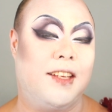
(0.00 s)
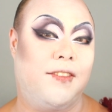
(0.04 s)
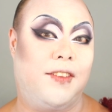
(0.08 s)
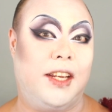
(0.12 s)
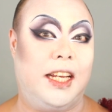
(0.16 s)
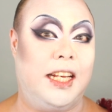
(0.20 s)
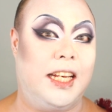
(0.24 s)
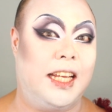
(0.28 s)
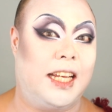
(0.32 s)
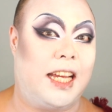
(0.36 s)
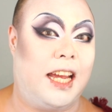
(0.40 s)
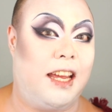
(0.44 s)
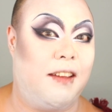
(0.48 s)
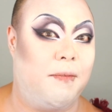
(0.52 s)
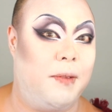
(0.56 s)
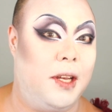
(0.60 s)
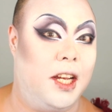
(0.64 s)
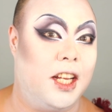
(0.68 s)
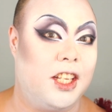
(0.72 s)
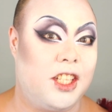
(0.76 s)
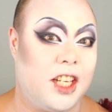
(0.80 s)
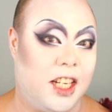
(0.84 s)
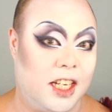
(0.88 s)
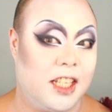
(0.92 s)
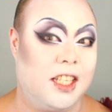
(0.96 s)
Divina gave me
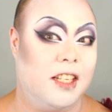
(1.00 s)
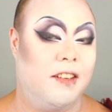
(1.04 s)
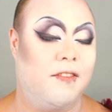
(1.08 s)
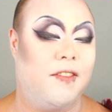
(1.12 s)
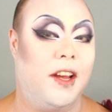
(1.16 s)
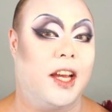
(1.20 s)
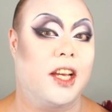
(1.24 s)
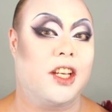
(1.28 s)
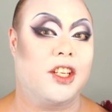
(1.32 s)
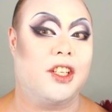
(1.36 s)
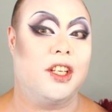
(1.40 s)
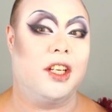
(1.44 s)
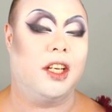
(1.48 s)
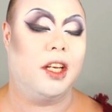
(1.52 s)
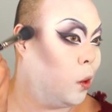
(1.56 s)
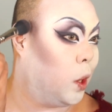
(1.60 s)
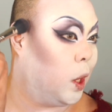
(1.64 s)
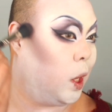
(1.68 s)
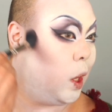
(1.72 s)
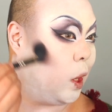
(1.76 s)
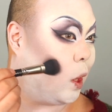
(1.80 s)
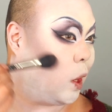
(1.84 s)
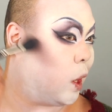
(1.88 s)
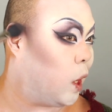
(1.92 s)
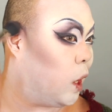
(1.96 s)
her chest infection. We
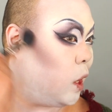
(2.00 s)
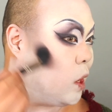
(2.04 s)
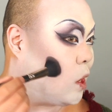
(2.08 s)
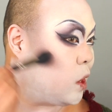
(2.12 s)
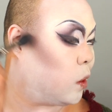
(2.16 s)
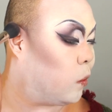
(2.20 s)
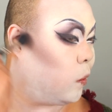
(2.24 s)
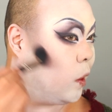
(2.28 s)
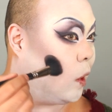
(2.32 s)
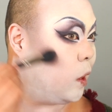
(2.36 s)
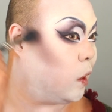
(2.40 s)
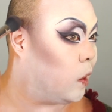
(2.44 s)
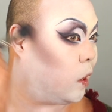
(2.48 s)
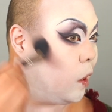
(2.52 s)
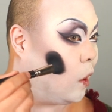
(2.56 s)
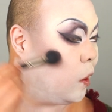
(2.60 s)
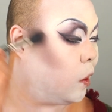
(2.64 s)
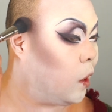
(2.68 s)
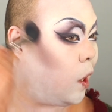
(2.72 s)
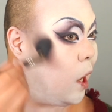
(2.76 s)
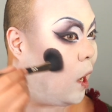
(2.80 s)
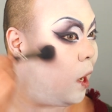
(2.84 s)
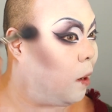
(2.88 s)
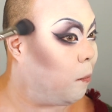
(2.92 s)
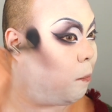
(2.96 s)
didn't kiss or
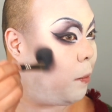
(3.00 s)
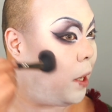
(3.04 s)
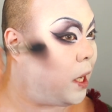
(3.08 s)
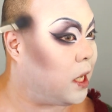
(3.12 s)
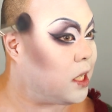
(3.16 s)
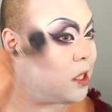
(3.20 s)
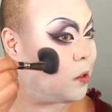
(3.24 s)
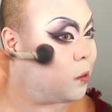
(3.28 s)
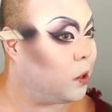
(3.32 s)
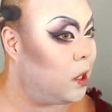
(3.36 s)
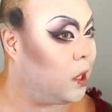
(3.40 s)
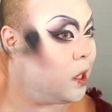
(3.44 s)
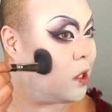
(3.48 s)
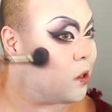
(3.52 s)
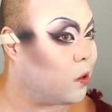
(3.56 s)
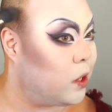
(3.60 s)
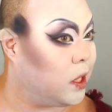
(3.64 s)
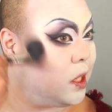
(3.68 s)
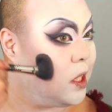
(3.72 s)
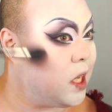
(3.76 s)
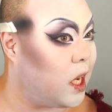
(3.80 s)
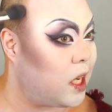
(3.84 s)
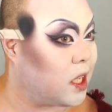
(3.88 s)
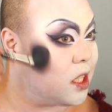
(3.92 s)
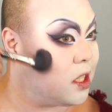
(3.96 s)
anything. Our beds were
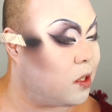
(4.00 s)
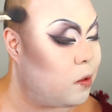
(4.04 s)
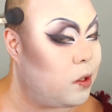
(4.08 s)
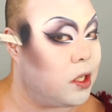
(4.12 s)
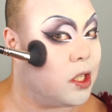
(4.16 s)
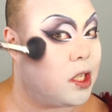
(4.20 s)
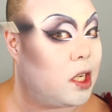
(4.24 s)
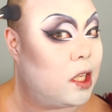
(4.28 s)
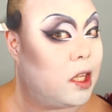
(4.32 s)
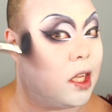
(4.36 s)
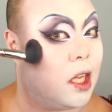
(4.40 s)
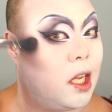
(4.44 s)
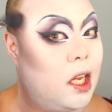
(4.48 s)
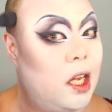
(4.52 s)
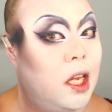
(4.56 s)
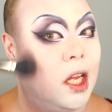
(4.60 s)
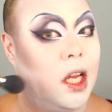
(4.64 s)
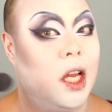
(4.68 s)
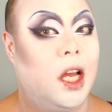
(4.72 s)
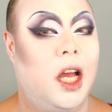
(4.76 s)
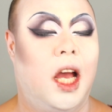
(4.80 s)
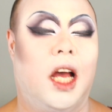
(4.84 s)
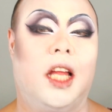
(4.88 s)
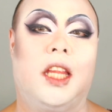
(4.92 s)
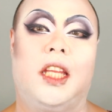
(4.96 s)
literally next to each other,
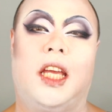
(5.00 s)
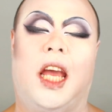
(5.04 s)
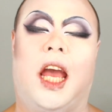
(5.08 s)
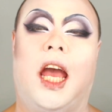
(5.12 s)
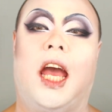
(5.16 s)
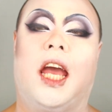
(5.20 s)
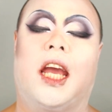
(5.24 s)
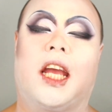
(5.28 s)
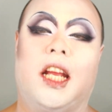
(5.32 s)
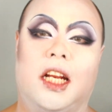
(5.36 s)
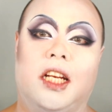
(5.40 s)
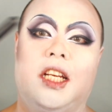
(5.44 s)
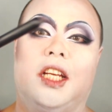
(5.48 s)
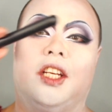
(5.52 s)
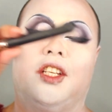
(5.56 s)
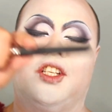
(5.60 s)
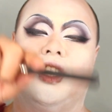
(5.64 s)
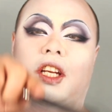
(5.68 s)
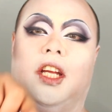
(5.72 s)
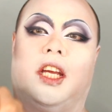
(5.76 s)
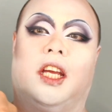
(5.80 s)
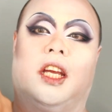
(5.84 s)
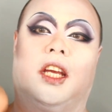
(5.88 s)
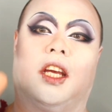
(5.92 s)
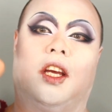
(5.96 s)
and the air
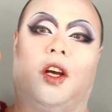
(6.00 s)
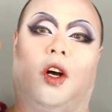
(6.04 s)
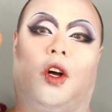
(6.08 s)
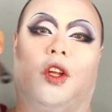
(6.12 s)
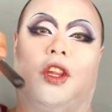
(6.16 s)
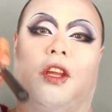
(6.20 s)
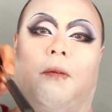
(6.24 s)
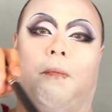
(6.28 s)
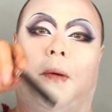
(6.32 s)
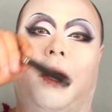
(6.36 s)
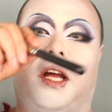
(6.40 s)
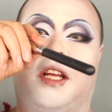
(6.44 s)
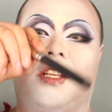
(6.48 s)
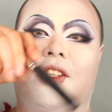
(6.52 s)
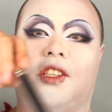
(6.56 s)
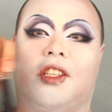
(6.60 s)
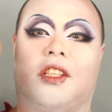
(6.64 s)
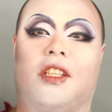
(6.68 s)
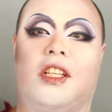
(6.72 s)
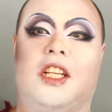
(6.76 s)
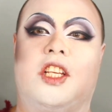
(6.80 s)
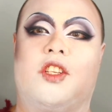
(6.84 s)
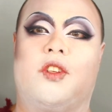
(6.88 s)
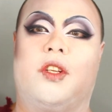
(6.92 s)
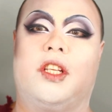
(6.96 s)
conditioning on the bus
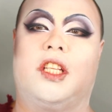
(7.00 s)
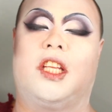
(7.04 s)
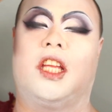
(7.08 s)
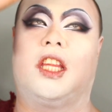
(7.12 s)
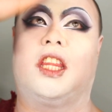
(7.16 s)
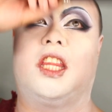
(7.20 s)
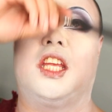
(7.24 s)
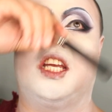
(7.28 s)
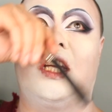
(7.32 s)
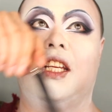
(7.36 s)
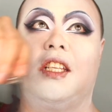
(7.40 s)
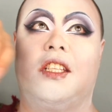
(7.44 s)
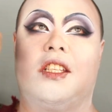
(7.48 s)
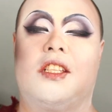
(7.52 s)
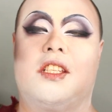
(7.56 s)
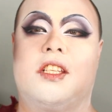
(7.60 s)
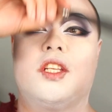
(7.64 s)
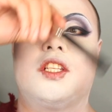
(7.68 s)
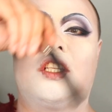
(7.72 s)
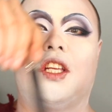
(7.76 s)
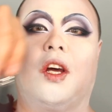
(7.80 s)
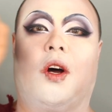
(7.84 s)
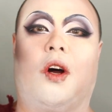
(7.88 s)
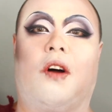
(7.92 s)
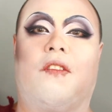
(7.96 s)
just literally did this.
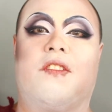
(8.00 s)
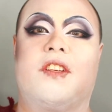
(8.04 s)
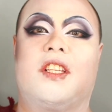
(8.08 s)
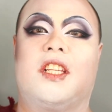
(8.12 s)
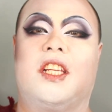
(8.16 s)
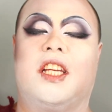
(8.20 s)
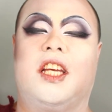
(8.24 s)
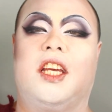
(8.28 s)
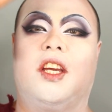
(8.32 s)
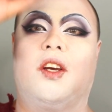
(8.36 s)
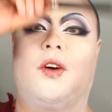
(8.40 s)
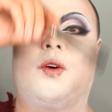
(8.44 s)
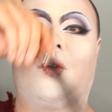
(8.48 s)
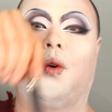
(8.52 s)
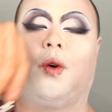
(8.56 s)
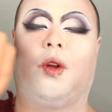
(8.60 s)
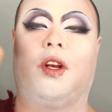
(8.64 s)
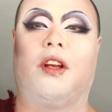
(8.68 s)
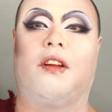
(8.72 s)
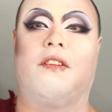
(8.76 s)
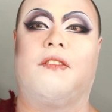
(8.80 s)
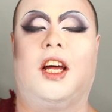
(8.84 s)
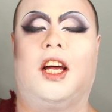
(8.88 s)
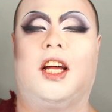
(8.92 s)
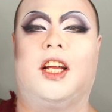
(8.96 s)
So obviously
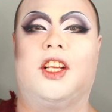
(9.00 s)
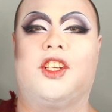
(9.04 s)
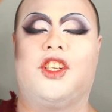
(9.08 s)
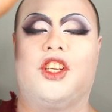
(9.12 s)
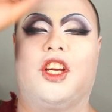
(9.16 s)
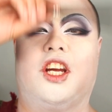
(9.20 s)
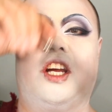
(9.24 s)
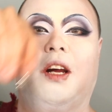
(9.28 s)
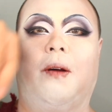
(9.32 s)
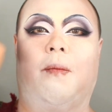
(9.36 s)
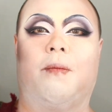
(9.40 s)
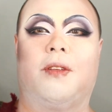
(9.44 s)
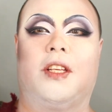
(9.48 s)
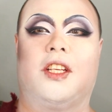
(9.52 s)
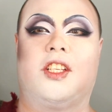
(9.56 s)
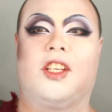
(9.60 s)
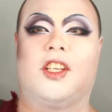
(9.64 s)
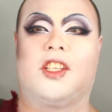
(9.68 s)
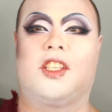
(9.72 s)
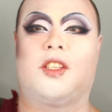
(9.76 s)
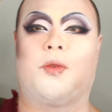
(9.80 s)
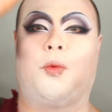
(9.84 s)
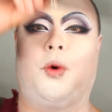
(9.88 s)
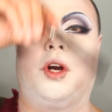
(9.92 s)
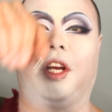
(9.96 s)
all of her germs had
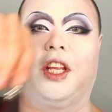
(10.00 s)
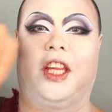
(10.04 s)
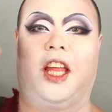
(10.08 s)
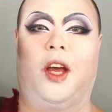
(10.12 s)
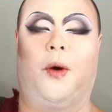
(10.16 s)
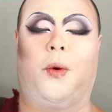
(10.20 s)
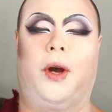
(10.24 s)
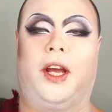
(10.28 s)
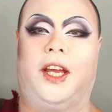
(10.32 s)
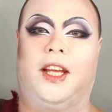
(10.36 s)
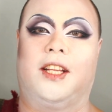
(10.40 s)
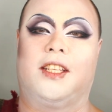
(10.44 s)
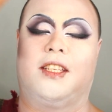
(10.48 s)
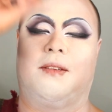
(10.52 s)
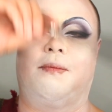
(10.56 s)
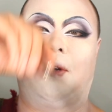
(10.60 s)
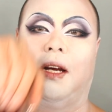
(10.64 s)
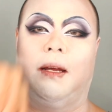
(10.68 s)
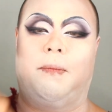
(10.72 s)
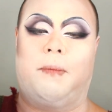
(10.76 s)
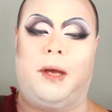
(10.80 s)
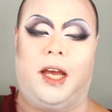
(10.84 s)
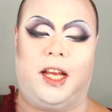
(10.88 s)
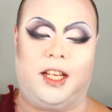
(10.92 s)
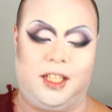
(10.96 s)
just swung their way into
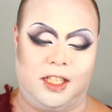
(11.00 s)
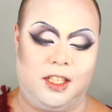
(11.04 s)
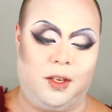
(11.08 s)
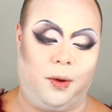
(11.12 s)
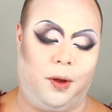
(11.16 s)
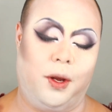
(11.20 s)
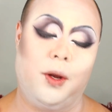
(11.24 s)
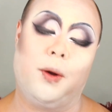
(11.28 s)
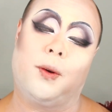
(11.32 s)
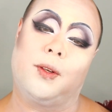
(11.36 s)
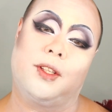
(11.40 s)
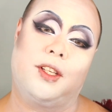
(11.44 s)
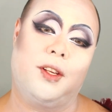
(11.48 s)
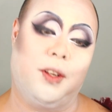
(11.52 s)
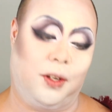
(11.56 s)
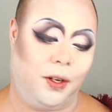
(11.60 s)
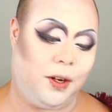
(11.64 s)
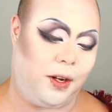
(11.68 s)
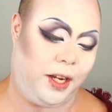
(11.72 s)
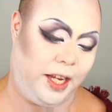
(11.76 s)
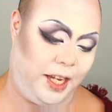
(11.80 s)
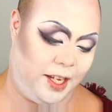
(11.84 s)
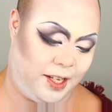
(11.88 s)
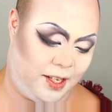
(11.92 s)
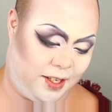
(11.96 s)
my bed, so I also
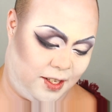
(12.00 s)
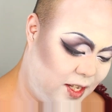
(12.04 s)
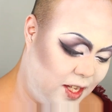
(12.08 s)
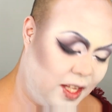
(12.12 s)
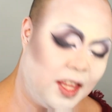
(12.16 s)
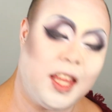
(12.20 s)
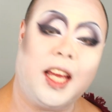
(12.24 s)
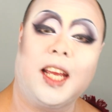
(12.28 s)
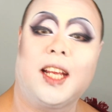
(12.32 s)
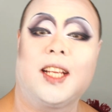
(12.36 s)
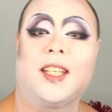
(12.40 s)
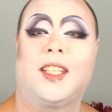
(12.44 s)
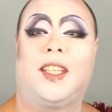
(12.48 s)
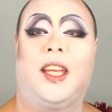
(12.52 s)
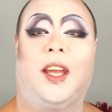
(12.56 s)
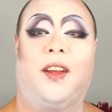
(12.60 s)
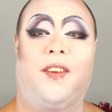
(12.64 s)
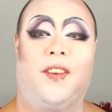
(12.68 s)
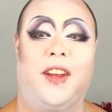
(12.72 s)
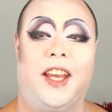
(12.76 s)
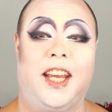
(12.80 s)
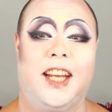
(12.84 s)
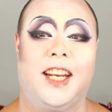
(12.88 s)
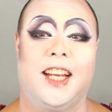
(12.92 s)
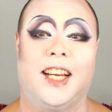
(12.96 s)
got ill. So thanks,
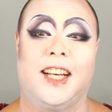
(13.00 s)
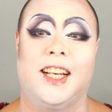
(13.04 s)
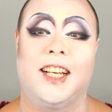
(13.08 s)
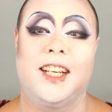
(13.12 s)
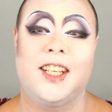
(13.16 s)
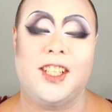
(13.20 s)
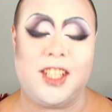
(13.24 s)
Divina.